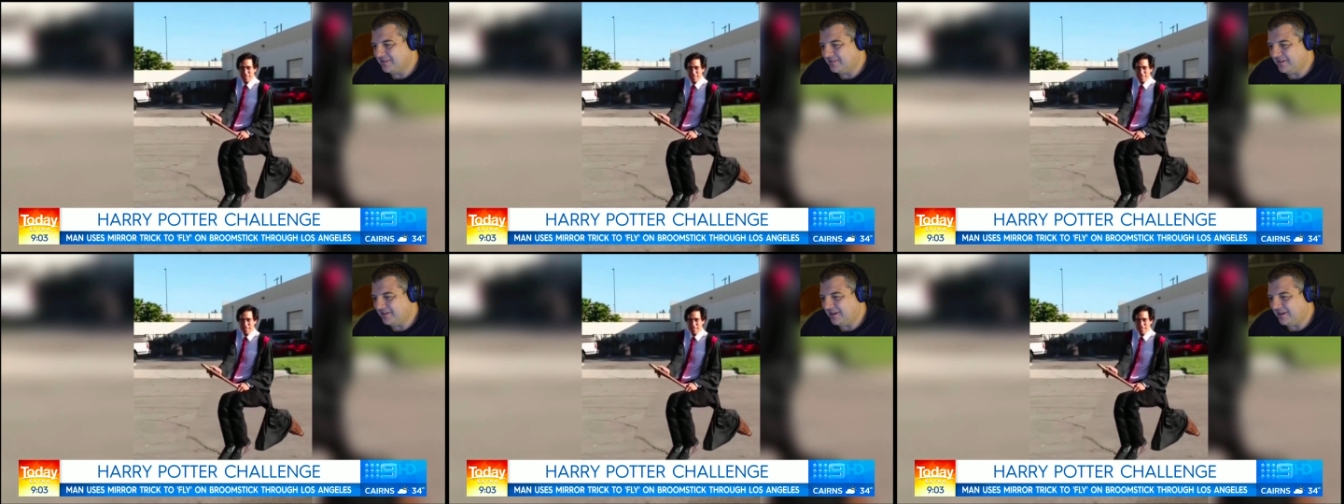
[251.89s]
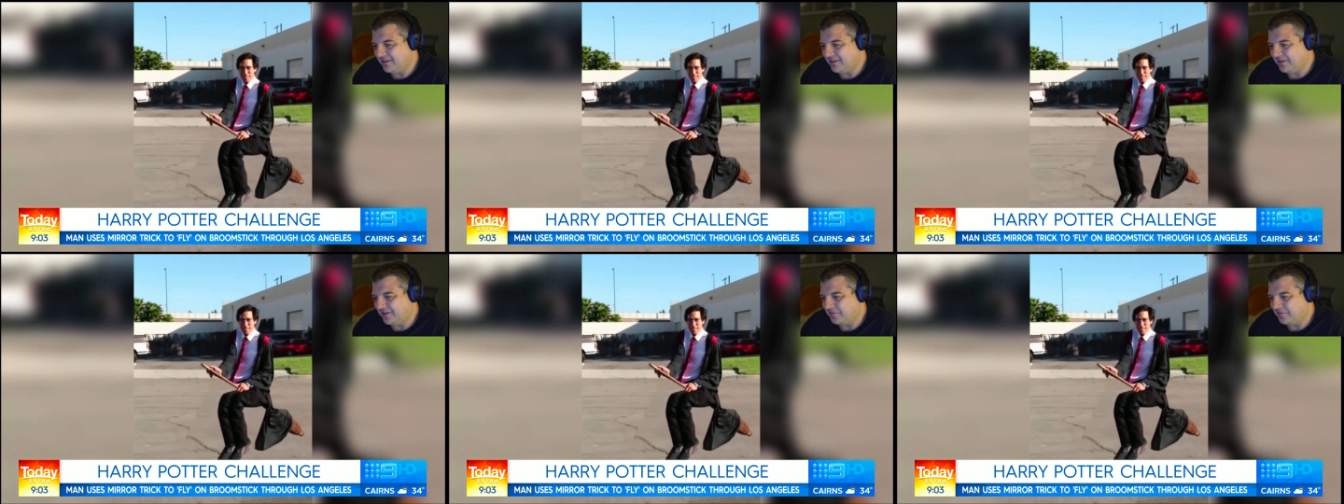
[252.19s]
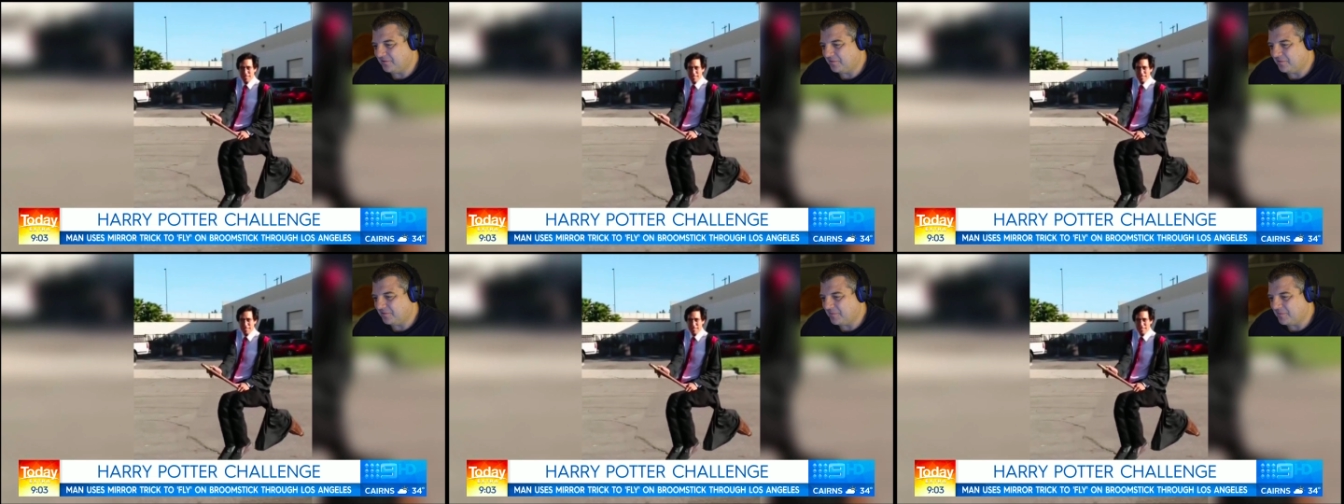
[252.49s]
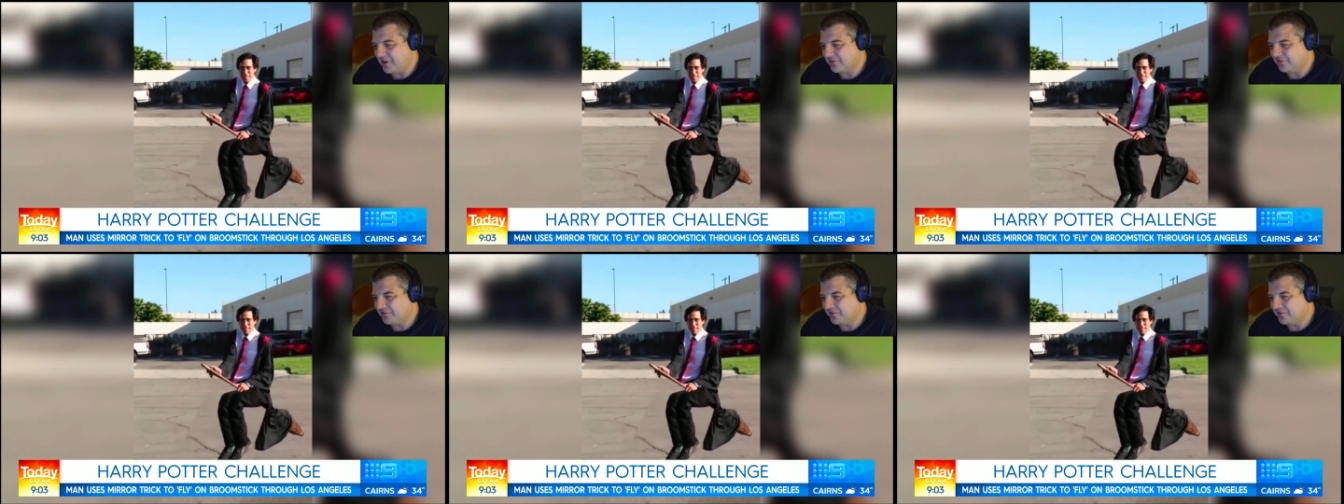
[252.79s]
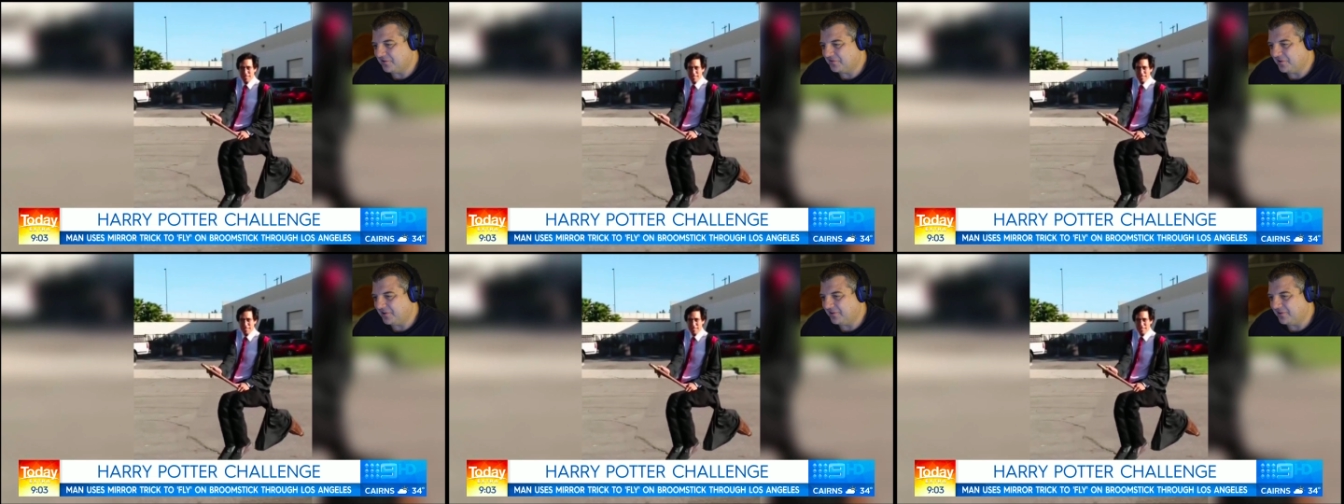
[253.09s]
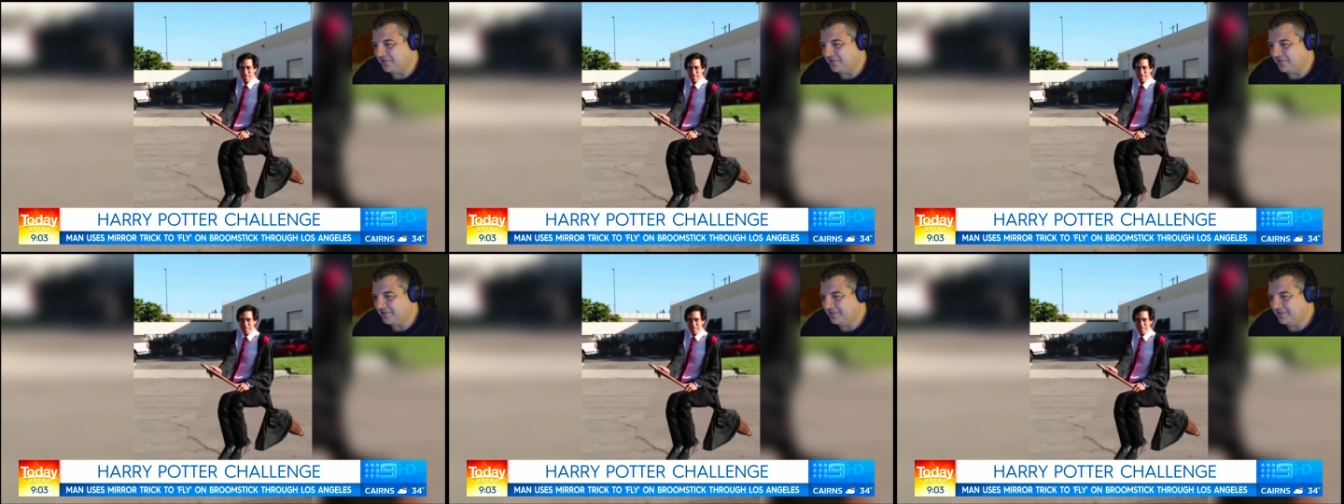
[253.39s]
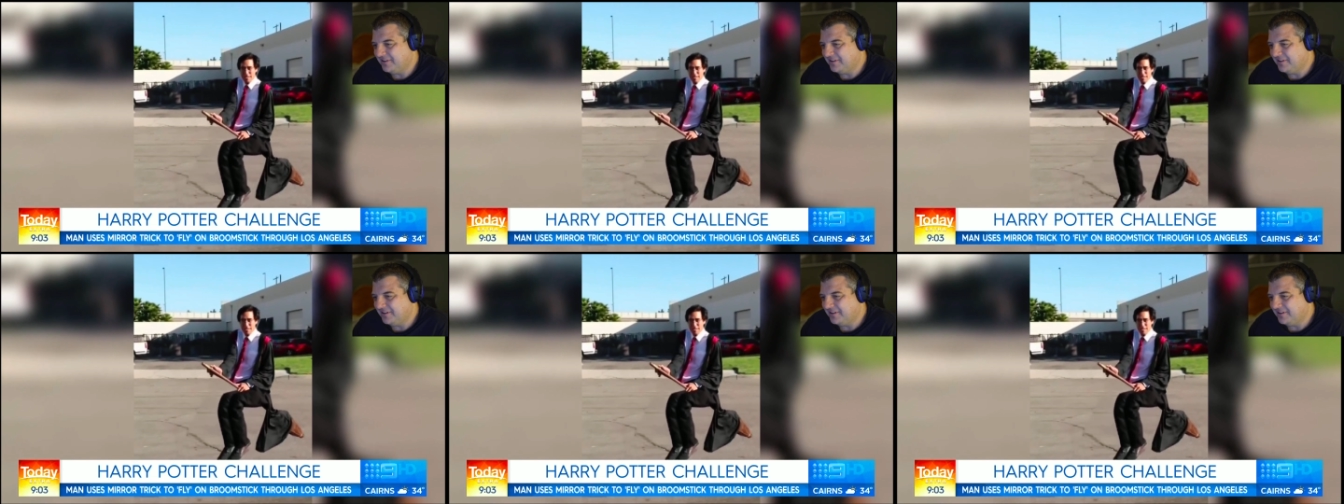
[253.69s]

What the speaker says: See how the marks on the road.